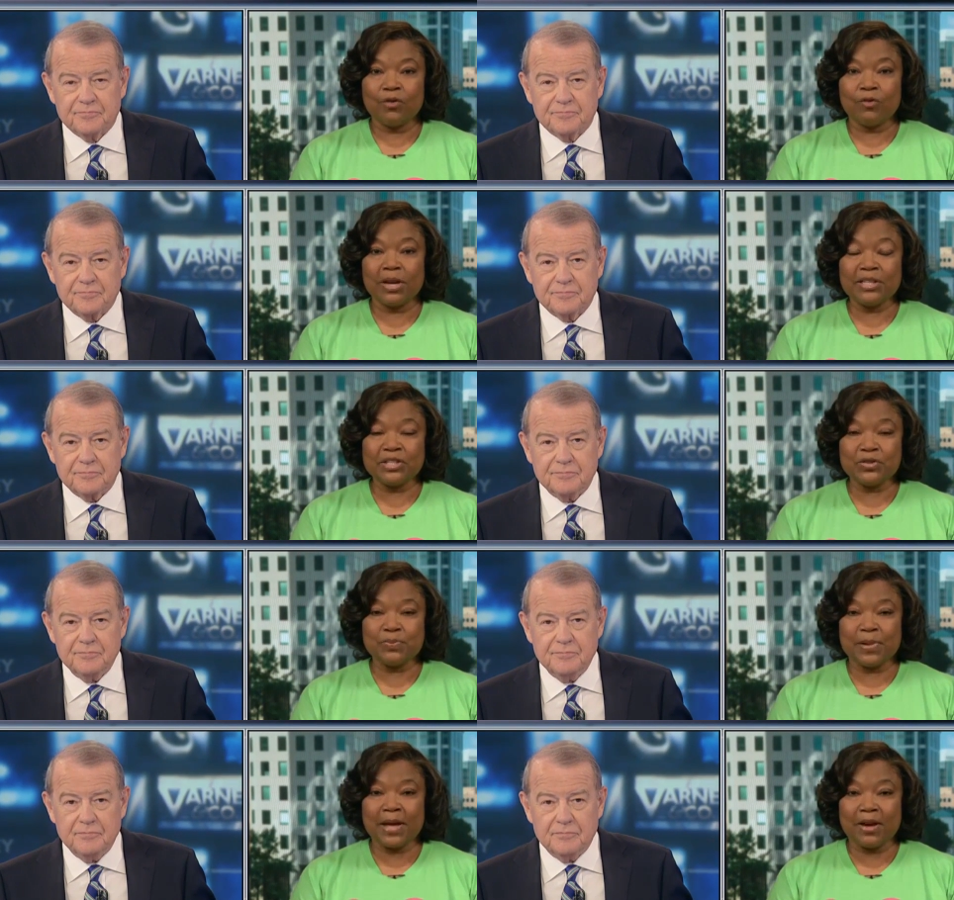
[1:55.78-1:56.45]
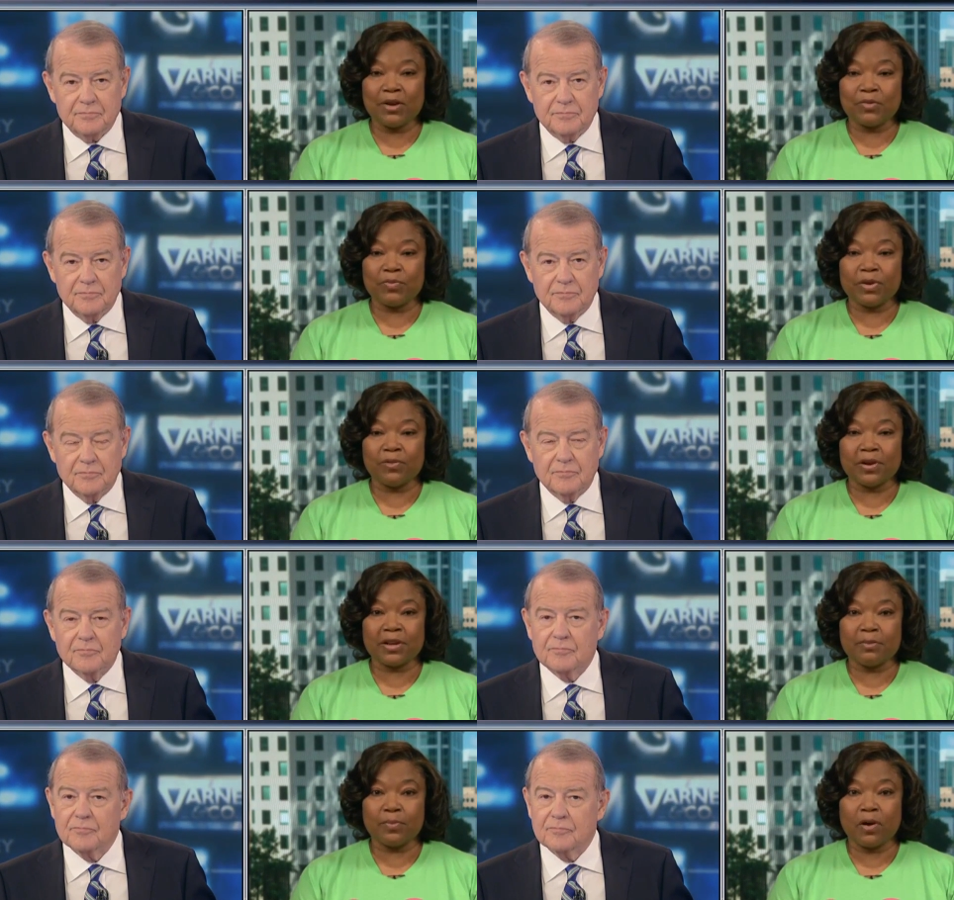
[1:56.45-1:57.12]
Speaker 1: We do both. We
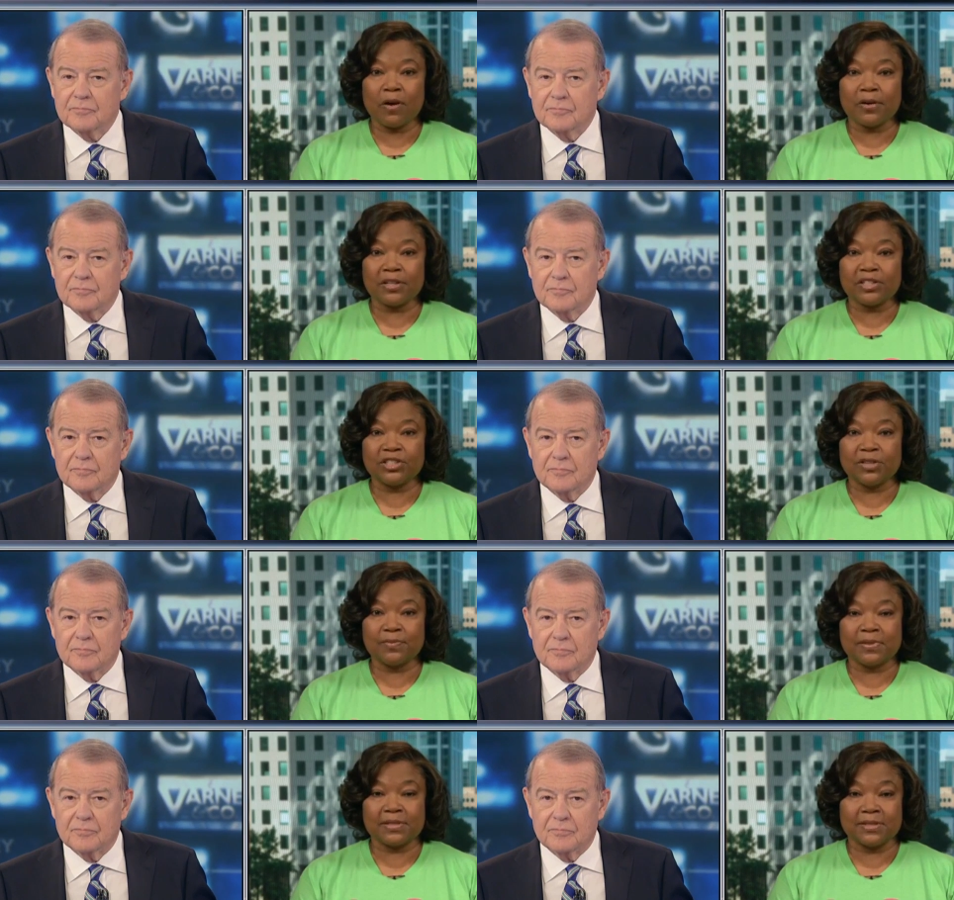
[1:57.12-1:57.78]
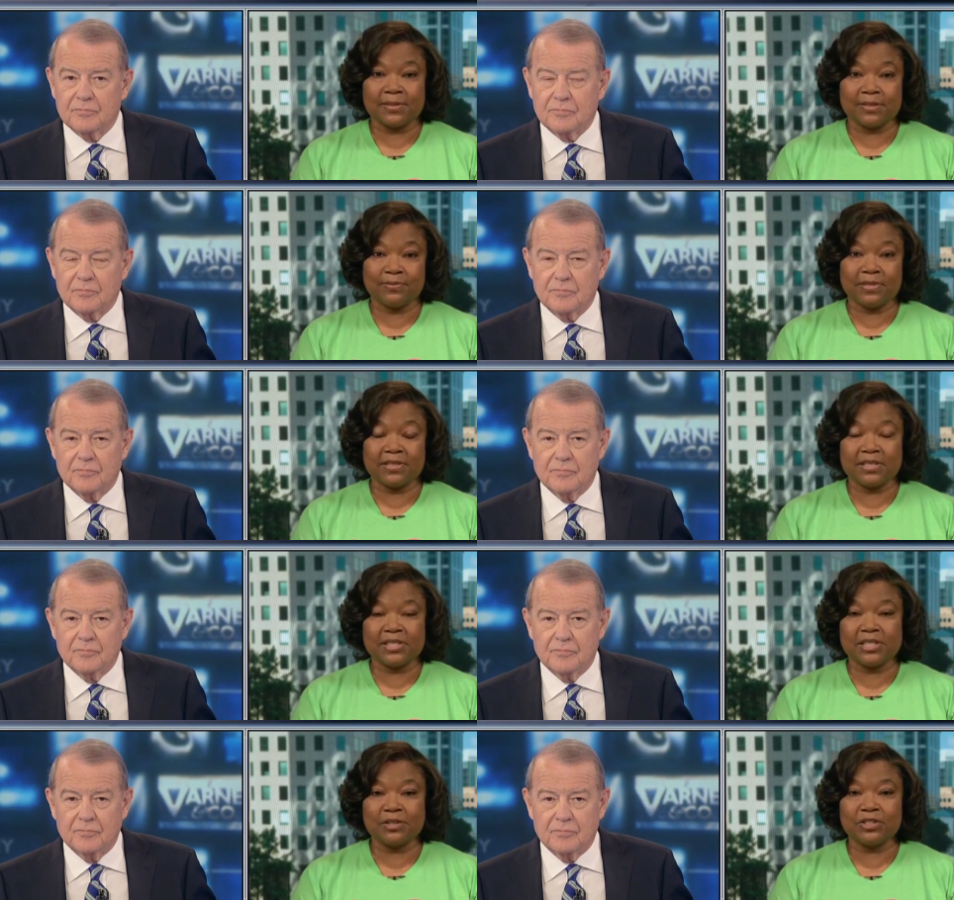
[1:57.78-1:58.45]
work in partnership with, with
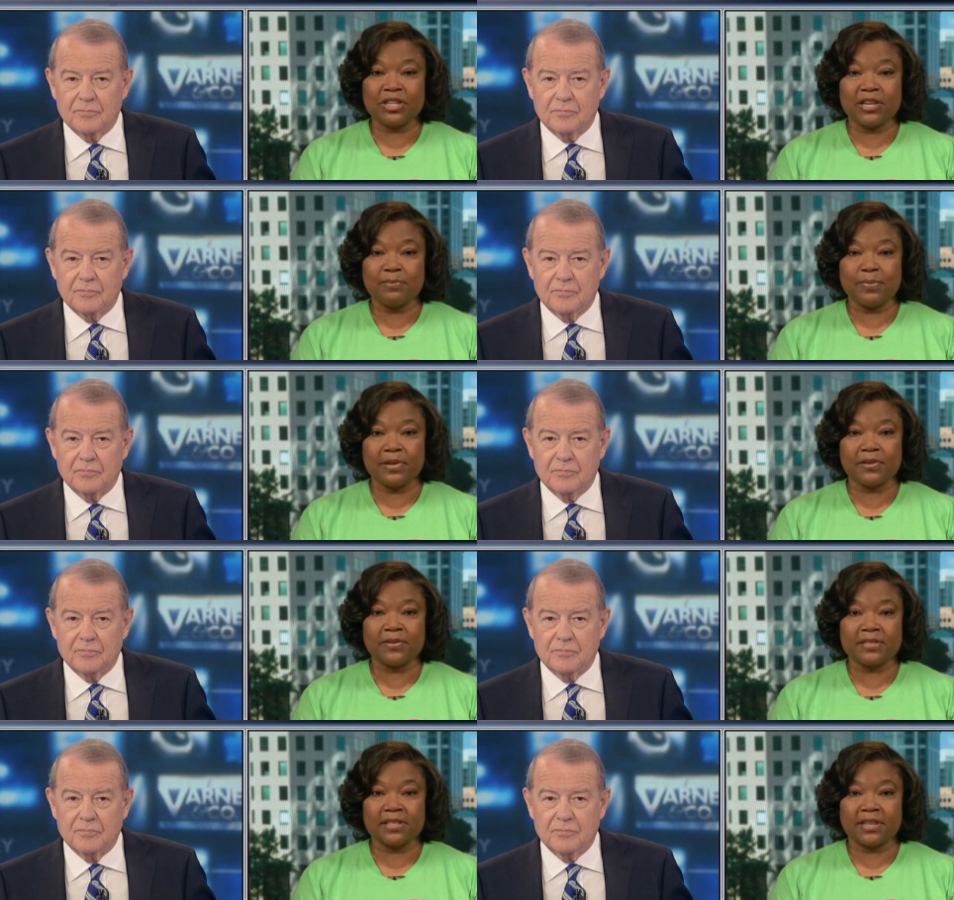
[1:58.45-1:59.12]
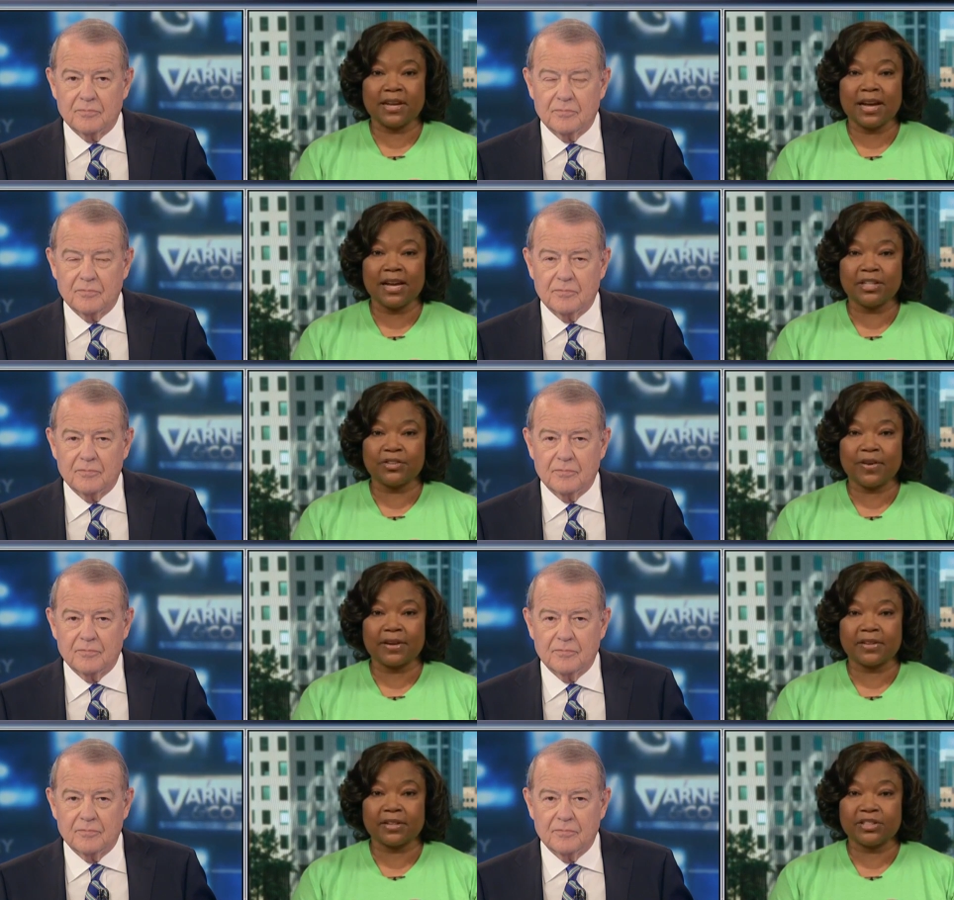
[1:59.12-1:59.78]
Associated Builders and
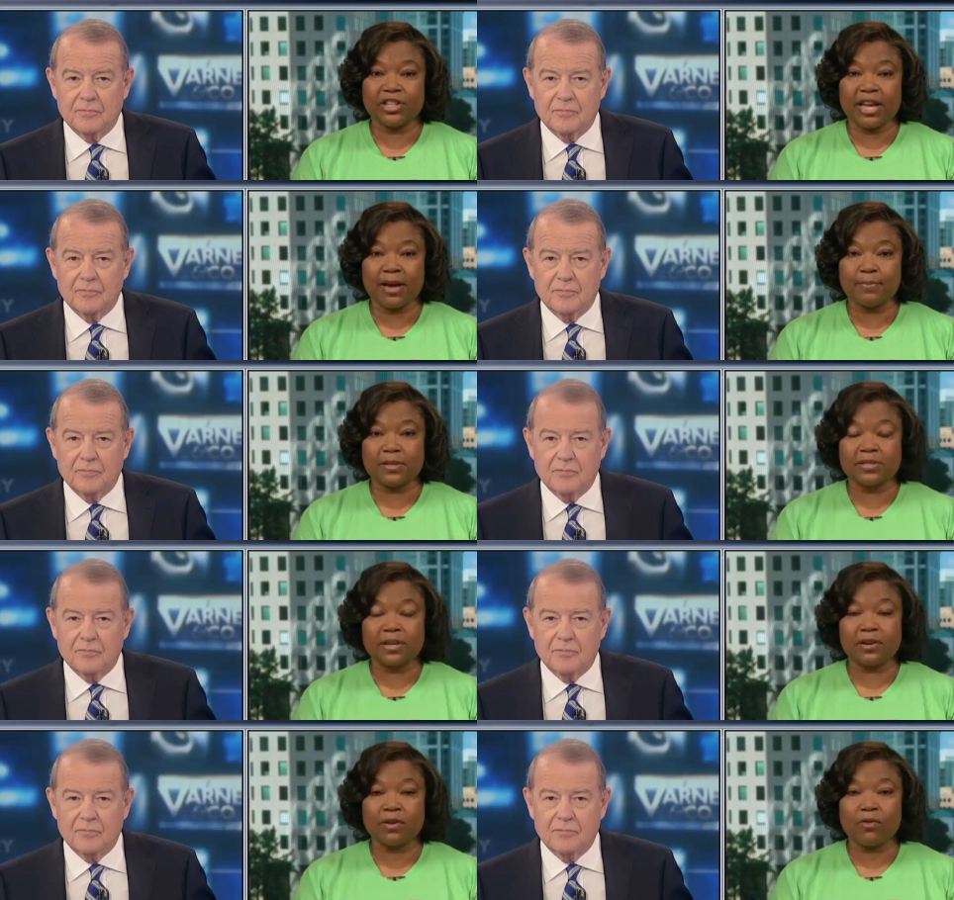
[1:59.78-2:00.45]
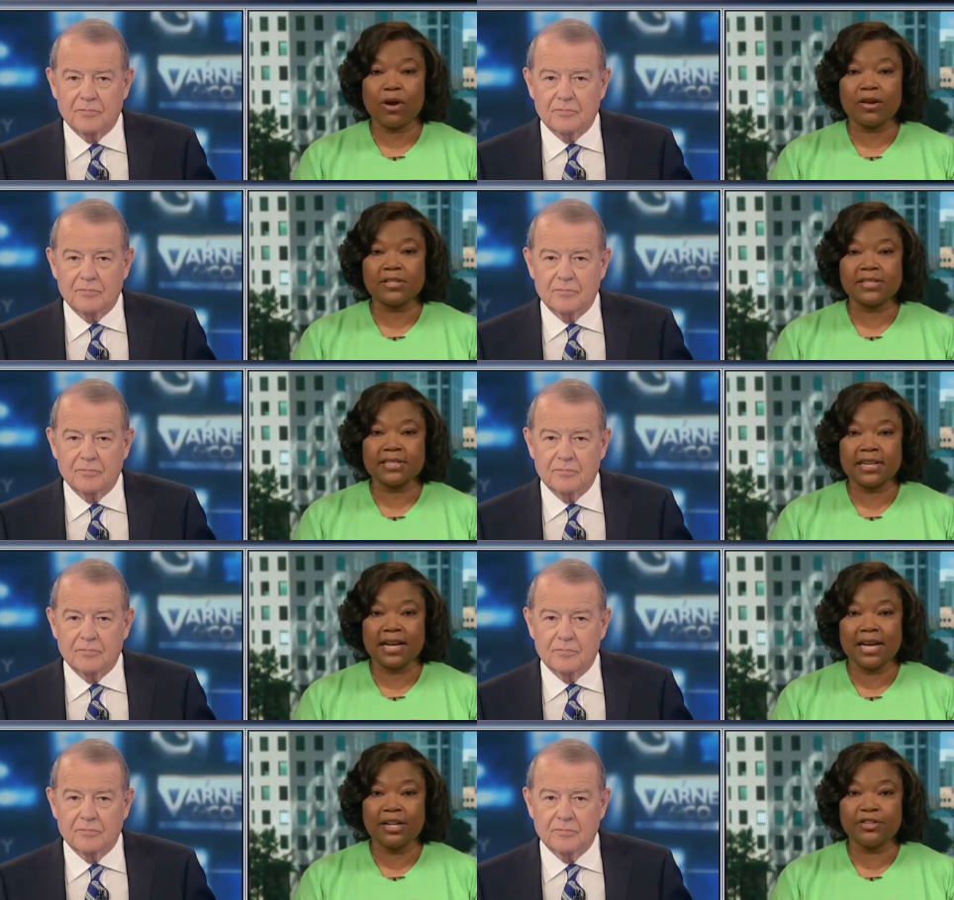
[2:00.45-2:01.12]
Contractor chapters across the
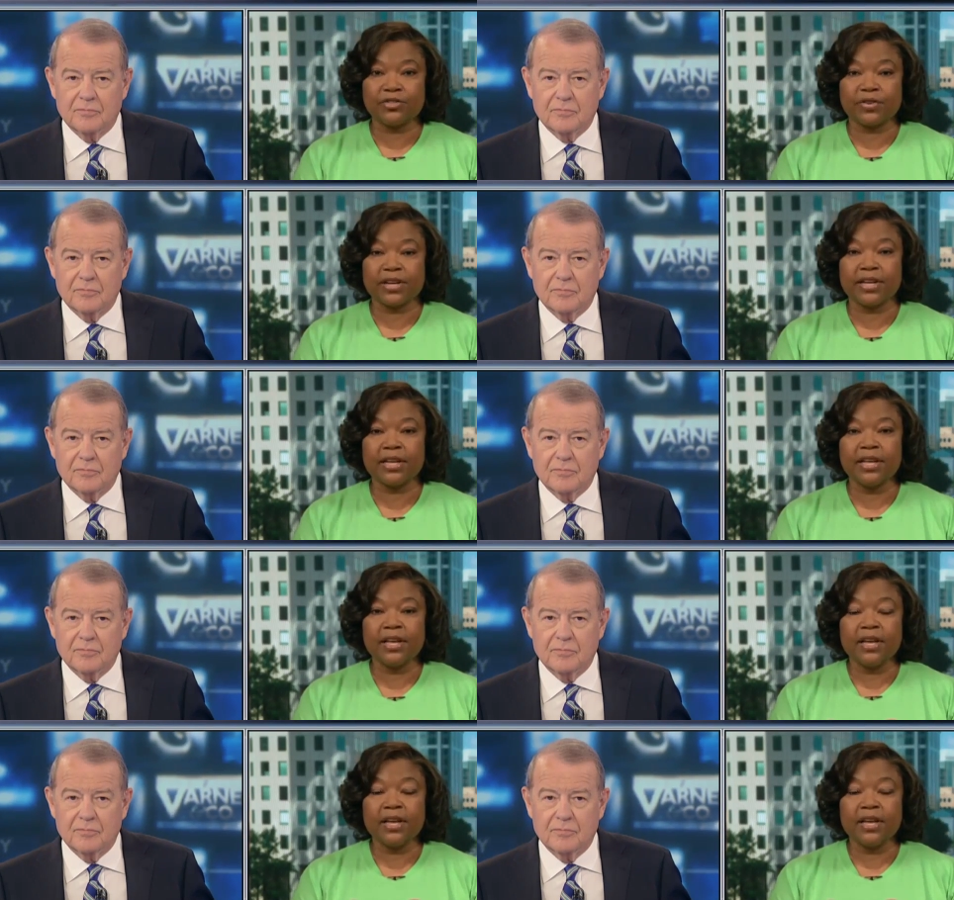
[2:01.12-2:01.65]
country